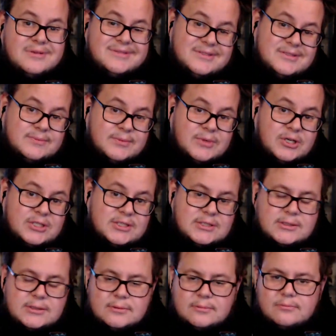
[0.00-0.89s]

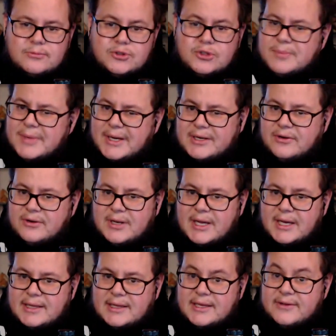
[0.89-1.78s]
because you might not like
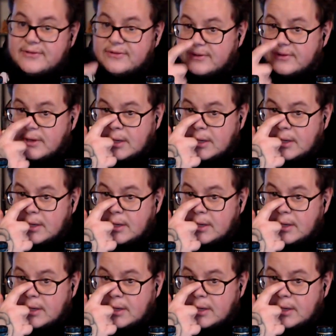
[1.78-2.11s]
these.